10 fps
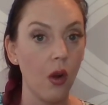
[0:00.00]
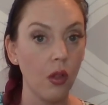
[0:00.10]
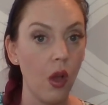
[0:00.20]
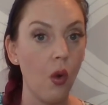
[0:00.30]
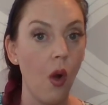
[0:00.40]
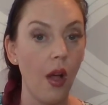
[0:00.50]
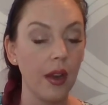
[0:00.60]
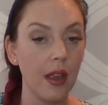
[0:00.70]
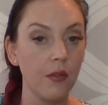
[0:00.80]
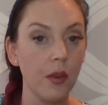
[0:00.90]
or low
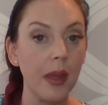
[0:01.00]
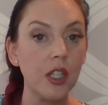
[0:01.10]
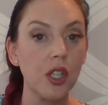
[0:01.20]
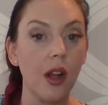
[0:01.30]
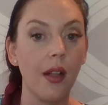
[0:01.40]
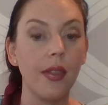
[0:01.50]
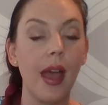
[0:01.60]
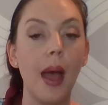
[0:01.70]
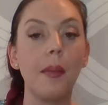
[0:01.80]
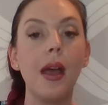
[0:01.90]
quality information on
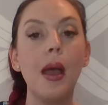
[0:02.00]
them.